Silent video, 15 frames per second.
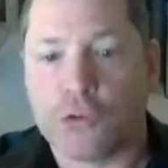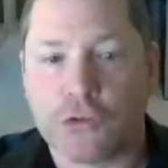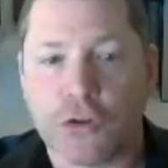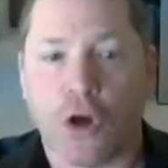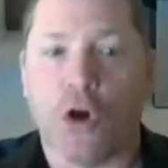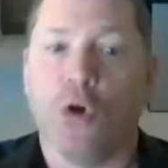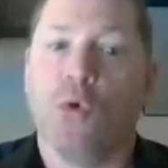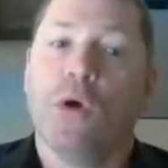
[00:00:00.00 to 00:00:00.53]

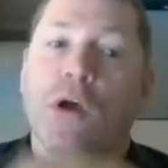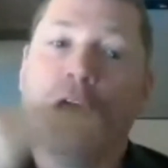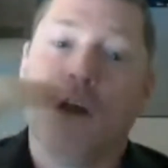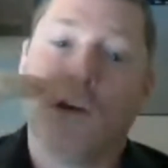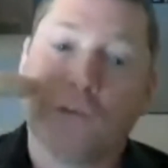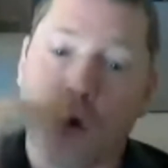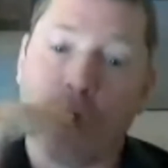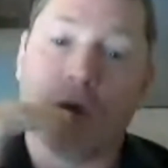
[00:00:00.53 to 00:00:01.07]
So,
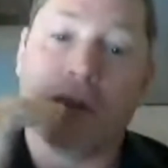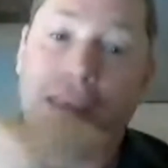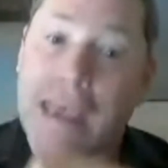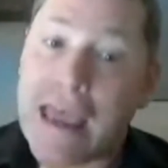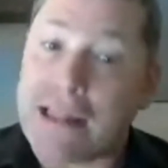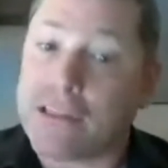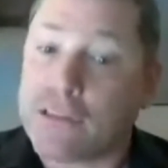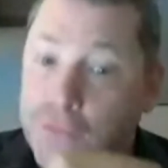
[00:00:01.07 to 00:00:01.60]
so
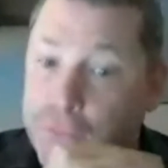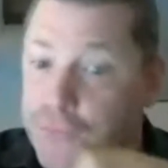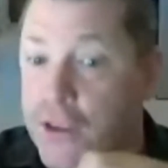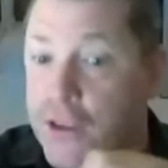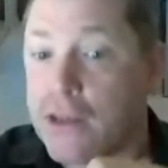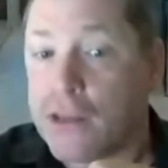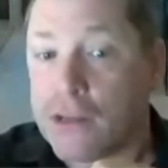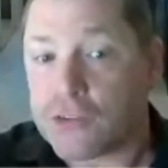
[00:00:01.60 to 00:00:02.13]
get the
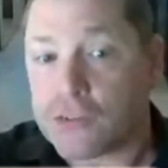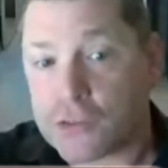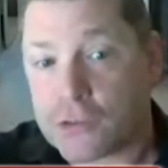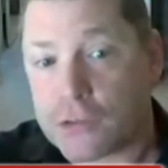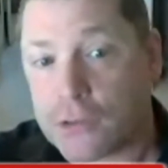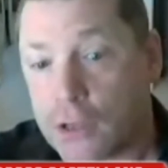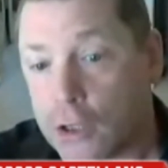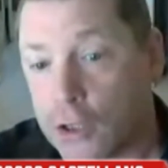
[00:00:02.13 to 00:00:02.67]

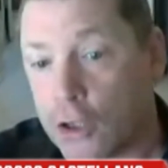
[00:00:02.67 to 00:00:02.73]
fitness,